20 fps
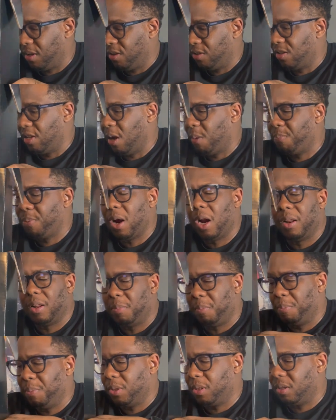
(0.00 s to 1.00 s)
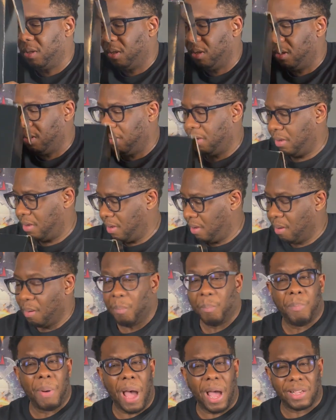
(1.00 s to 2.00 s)
I probably won't put the
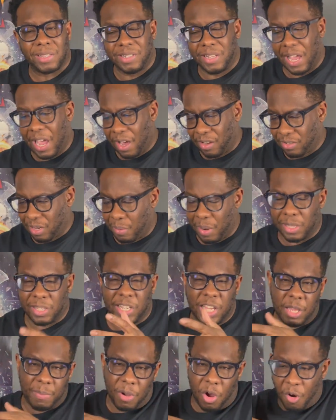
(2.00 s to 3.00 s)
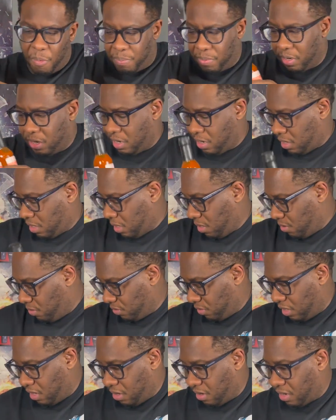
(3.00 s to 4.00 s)
box down, so I want to keep opening and closing it,